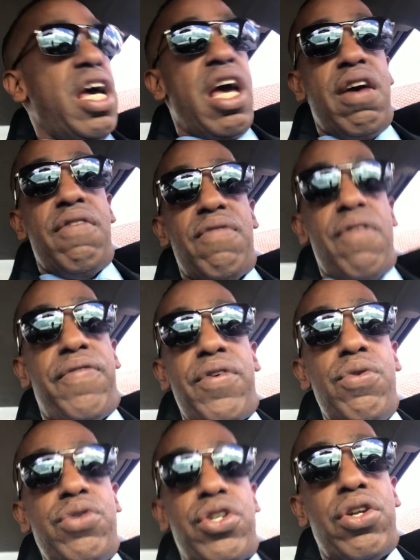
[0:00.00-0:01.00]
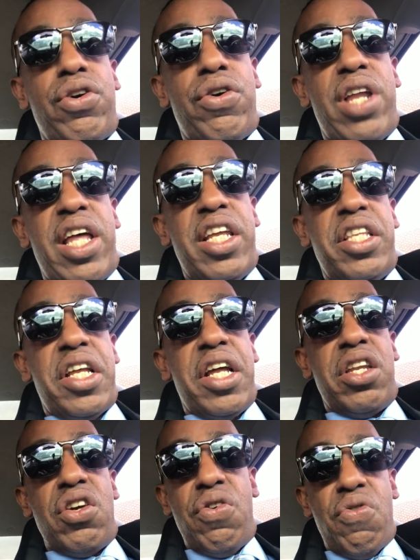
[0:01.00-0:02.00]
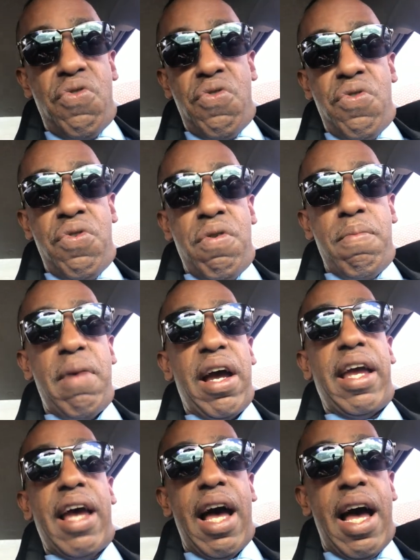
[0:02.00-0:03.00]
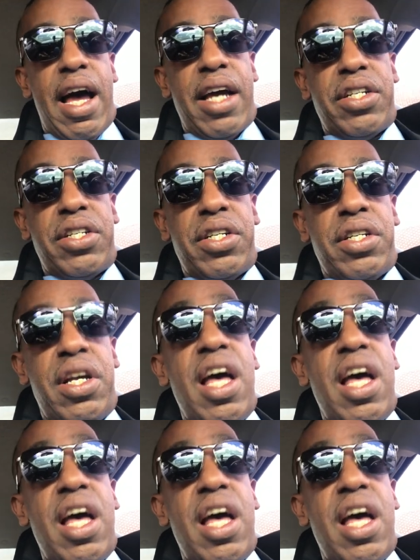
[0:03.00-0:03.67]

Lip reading: and refuse to learn anything new. My gosh.